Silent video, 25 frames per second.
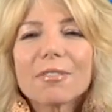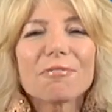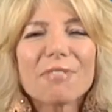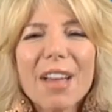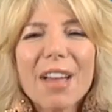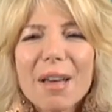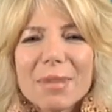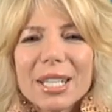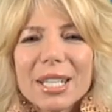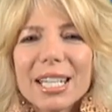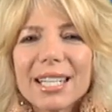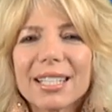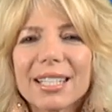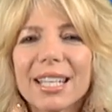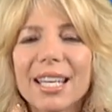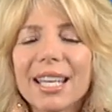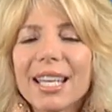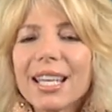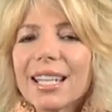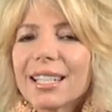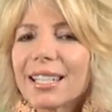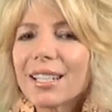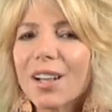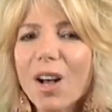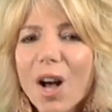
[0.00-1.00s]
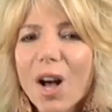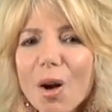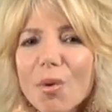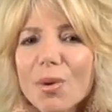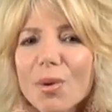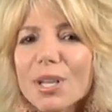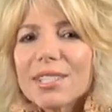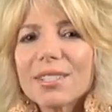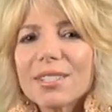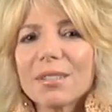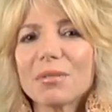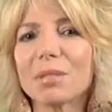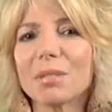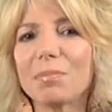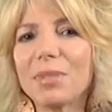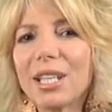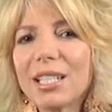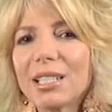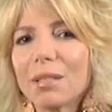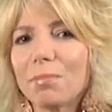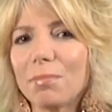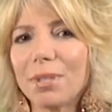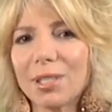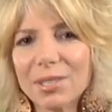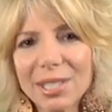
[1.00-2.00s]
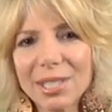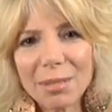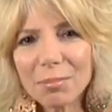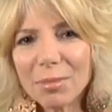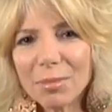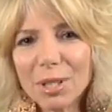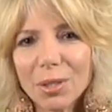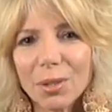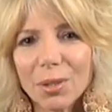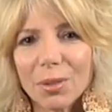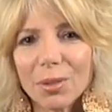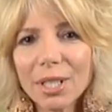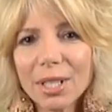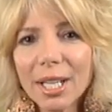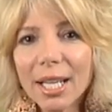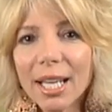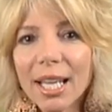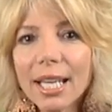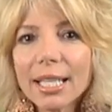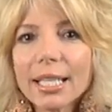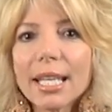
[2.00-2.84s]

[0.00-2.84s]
effeminate, they always seem to be in a pissy mood,